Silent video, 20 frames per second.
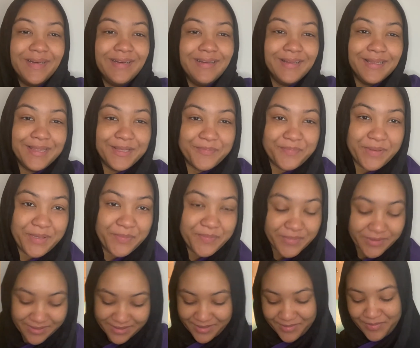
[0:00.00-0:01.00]
the
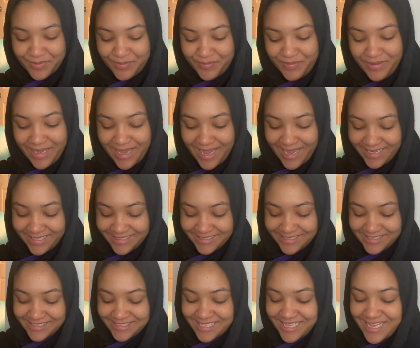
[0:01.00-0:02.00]
people come up behind
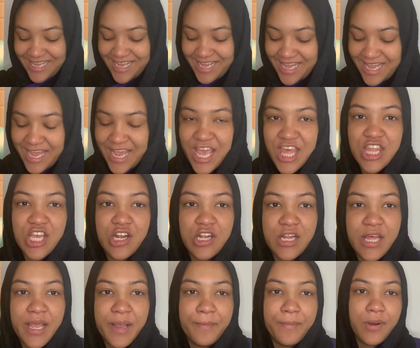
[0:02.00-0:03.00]
us and they're
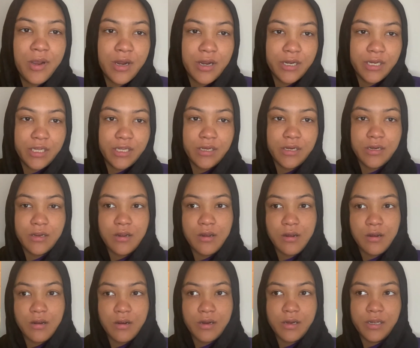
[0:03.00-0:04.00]
like, park your
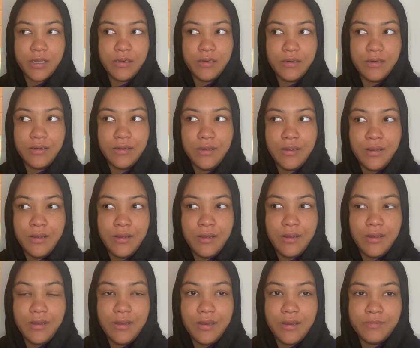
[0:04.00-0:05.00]
car. And
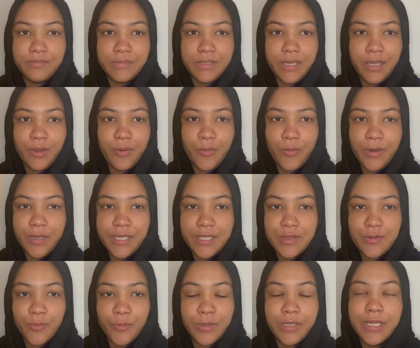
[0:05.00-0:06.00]
I'm like, what in
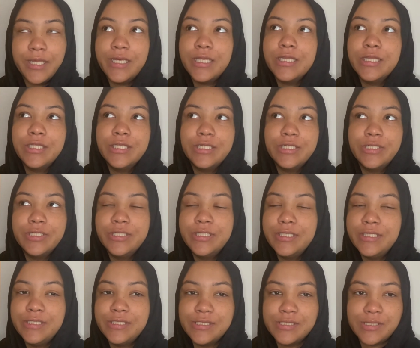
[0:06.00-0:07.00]
the world? Like,
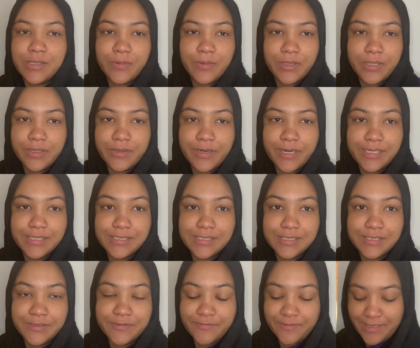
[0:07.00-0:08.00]
literally so
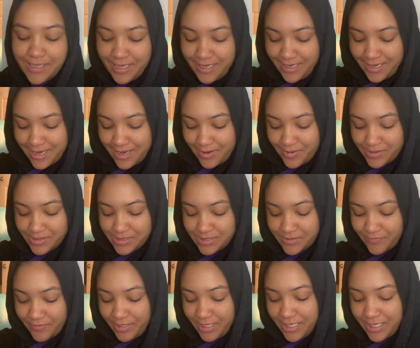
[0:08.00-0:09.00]
aggressive. Like, I was
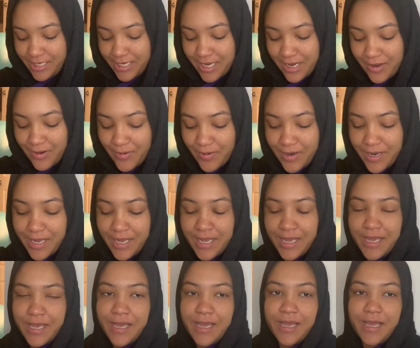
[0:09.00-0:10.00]
freaking out.
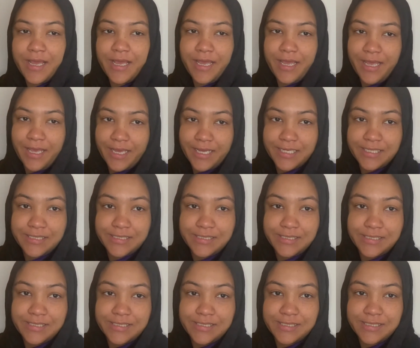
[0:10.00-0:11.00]

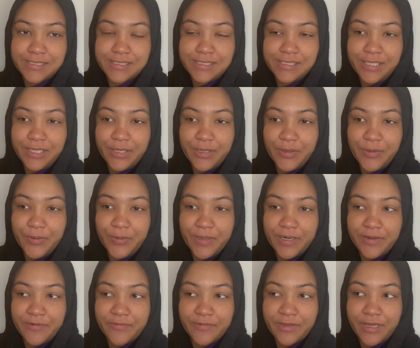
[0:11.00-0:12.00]
And, you know,
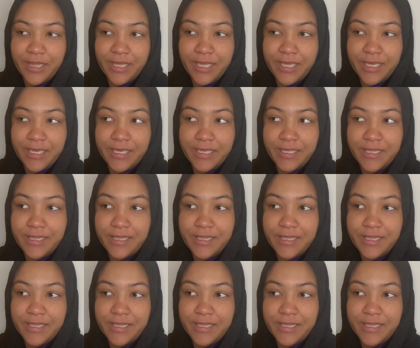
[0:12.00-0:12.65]
whatever. Like,